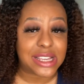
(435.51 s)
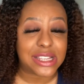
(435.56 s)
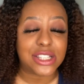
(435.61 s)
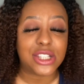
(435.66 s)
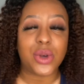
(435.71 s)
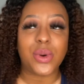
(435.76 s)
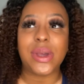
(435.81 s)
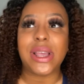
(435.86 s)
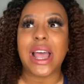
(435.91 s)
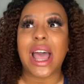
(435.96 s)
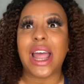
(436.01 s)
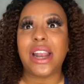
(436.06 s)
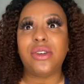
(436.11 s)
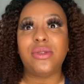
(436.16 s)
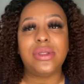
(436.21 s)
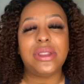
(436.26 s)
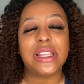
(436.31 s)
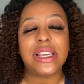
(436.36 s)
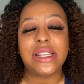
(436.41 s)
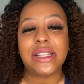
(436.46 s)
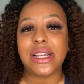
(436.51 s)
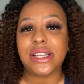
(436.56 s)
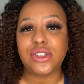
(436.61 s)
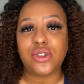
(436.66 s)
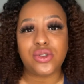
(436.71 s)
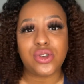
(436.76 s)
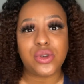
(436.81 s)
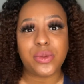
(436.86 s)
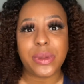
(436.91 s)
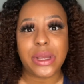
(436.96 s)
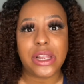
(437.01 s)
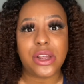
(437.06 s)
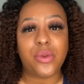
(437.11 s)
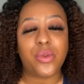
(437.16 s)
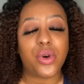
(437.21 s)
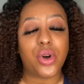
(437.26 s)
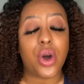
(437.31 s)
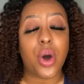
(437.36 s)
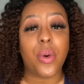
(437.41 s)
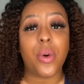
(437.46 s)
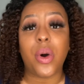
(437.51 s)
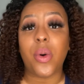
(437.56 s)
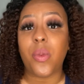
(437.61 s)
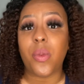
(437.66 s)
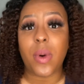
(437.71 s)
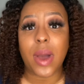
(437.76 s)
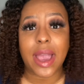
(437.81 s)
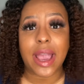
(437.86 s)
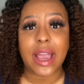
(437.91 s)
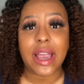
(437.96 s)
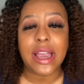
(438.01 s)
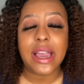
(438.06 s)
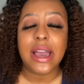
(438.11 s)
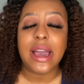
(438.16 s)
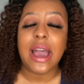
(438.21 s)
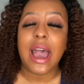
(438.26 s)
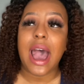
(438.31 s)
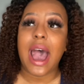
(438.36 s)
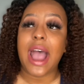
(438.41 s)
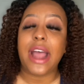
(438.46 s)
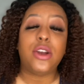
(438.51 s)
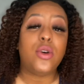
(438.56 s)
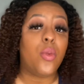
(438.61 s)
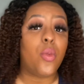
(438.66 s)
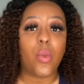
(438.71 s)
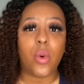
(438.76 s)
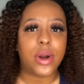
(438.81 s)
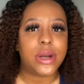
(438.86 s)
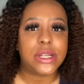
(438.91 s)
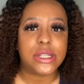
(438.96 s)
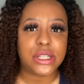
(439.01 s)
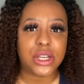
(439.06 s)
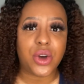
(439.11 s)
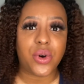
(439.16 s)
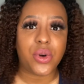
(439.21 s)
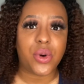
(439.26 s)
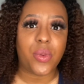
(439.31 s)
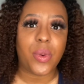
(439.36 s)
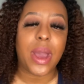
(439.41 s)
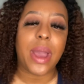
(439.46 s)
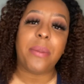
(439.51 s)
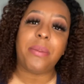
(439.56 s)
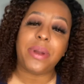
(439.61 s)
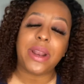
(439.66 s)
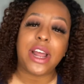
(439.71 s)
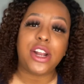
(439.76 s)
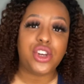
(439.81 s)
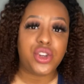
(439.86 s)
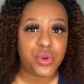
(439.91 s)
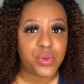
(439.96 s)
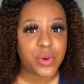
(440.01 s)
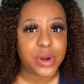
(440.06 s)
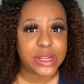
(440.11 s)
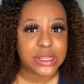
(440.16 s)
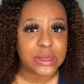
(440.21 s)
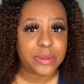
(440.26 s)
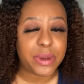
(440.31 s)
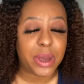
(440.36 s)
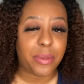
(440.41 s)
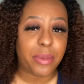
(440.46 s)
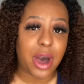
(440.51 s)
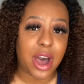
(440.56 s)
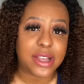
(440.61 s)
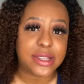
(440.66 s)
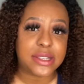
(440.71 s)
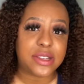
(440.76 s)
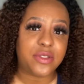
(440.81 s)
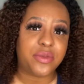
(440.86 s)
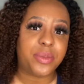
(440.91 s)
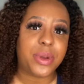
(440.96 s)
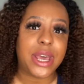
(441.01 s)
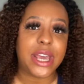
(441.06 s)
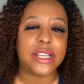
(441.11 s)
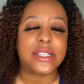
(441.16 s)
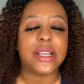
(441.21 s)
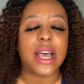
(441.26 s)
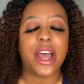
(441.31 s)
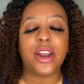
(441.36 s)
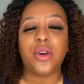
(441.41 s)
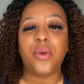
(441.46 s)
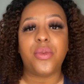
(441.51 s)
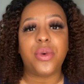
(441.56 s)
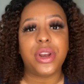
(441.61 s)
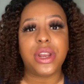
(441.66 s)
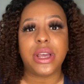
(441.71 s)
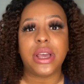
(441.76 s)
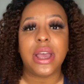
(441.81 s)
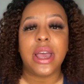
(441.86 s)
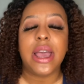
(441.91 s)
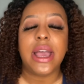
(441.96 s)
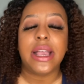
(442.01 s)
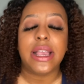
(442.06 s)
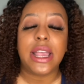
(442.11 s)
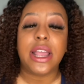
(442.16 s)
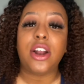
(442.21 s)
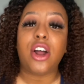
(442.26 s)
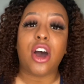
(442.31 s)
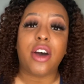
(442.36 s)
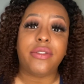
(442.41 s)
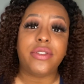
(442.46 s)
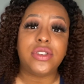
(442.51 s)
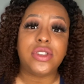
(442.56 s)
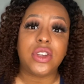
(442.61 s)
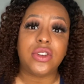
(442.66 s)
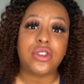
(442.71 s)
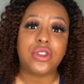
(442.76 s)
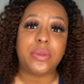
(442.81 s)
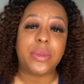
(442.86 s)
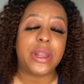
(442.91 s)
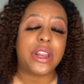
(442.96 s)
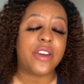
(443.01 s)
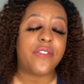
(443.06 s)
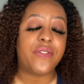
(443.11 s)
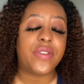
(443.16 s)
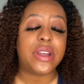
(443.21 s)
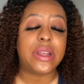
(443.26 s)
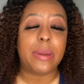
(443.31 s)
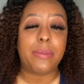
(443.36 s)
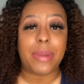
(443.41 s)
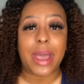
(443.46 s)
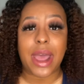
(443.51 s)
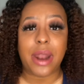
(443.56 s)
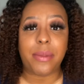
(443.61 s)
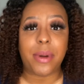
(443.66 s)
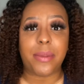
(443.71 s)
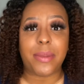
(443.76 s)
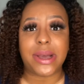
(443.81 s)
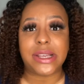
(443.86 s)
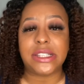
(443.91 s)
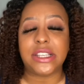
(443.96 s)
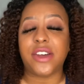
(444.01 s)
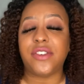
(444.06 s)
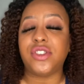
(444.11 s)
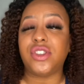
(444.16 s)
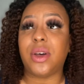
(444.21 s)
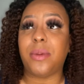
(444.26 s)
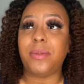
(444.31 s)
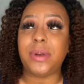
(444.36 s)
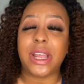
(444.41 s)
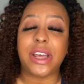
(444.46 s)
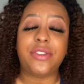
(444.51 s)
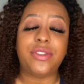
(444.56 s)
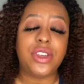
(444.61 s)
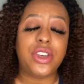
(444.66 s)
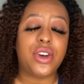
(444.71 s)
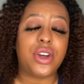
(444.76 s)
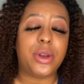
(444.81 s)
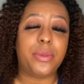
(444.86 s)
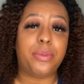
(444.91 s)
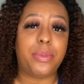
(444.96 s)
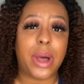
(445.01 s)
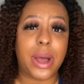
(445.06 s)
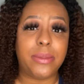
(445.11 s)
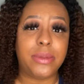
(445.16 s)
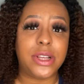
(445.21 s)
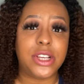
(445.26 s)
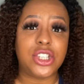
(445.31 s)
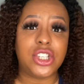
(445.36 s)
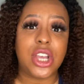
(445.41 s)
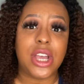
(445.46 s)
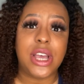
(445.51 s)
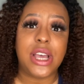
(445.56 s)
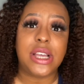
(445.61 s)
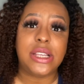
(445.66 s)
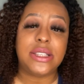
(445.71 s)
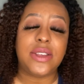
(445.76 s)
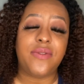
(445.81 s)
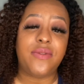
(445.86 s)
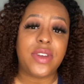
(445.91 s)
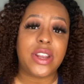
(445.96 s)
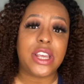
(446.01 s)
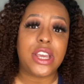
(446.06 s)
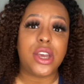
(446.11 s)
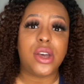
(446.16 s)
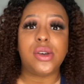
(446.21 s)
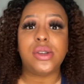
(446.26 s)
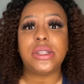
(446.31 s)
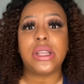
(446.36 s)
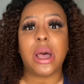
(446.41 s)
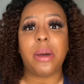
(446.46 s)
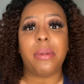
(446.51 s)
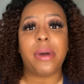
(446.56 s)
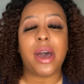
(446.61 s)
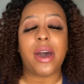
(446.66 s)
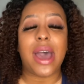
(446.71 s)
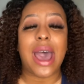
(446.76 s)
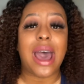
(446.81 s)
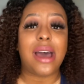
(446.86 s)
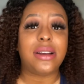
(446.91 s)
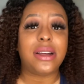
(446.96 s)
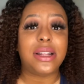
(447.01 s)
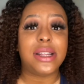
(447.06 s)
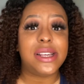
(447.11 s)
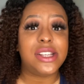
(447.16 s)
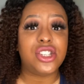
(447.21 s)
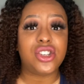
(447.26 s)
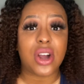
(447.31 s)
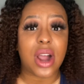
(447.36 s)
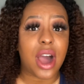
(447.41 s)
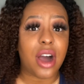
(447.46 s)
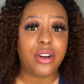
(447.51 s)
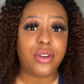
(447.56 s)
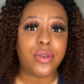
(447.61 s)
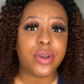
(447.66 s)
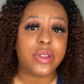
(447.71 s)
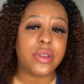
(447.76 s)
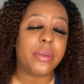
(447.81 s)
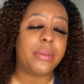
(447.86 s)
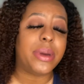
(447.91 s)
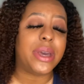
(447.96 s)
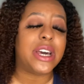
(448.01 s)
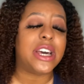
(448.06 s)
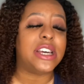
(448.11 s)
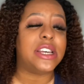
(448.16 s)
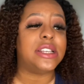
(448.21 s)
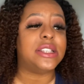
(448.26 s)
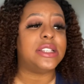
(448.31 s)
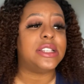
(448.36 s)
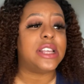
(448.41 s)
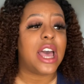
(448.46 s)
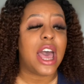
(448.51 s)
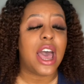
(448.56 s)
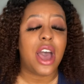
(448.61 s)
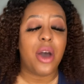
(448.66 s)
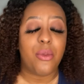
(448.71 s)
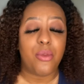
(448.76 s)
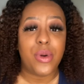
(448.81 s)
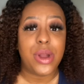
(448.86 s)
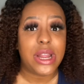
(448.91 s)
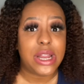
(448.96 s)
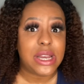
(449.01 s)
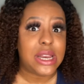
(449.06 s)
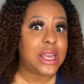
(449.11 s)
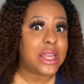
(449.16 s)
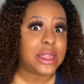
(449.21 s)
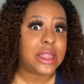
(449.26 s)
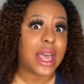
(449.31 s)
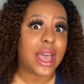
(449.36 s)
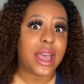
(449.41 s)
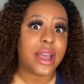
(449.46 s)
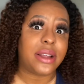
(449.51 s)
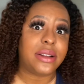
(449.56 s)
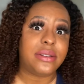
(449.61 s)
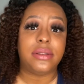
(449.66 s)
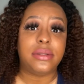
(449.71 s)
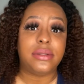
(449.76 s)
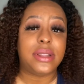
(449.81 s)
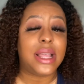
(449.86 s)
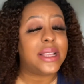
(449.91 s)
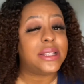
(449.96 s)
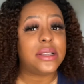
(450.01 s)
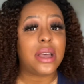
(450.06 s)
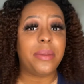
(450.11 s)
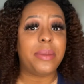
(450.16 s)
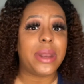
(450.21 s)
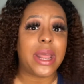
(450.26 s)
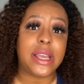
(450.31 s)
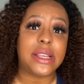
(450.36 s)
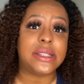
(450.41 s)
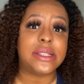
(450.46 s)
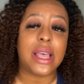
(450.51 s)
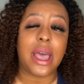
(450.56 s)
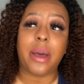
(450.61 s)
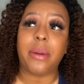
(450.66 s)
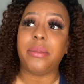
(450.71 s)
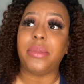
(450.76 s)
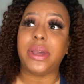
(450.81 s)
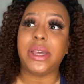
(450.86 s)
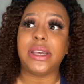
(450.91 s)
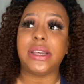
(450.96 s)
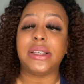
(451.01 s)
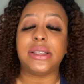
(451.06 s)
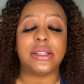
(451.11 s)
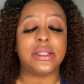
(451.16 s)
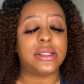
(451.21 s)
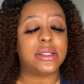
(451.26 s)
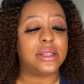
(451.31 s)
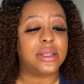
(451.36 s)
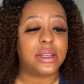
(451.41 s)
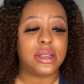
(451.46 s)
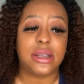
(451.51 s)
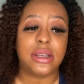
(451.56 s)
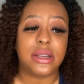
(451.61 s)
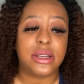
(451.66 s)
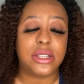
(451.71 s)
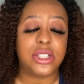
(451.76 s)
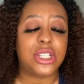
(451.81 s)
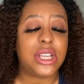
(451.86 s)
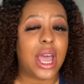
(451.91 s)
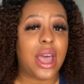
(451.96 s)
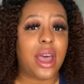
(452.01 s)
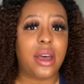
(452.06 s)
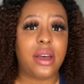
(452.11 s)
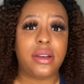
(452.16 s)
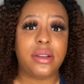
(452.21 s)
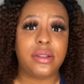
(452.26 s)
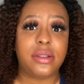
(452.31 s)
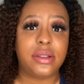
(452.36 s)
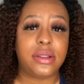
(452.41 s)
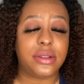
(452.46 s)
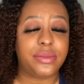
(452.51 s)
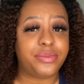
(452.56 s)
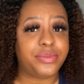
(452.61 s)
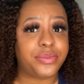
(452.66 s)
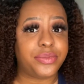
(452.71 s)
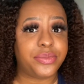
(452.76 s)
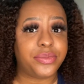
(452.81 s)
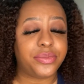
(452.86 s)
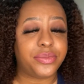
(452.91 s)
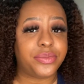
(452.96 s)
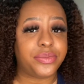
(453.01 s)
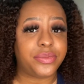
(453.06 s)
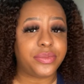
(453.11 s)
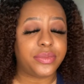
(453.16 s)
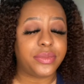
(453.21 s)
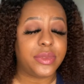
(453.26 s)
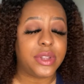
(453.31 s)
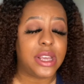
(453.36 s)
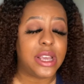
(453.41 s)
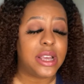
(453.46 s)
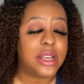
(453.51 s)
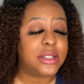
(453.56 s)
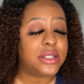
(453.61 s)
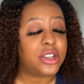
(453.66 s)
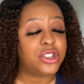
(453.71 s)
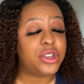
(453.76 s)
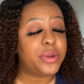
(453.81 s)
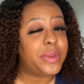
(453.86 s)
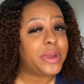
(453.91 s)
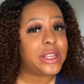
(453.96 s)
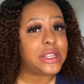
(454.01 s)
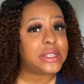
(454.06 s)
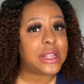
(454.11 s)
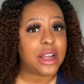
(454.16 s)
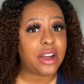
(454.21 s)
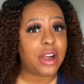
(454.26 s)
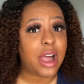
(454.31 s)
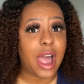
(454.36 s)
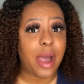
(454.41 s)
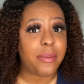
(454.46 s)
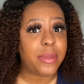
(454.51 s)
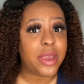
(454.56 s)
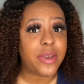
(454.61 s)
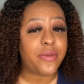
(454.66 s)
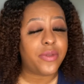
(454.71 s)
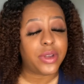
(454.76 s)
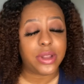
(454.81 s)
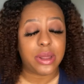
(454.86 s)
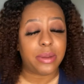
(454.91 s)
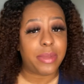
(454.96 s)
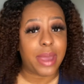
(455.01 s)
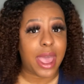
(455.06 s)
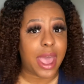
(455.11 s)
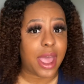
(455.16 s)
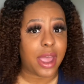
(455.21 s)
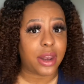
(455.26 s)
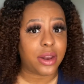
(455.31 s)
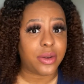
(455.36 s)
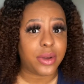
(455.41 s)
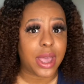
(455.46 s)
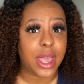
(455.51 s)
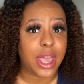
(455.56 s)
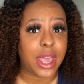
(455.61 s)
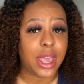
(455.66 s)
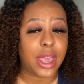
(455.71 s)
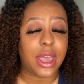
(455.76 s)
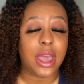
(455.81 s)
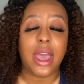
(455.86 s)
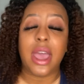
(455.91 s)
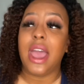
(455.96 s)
So I don't think that social media will go away. I don't want it to go away, but I do want it to be a positive place. I don't want to get off of social media feeling bad about myself. So I'm definitely going to publish some videos about how to cleanse your algorithm, because we need that. That's coming ASAP, because child, social media is not going to have me feeling bad, okay?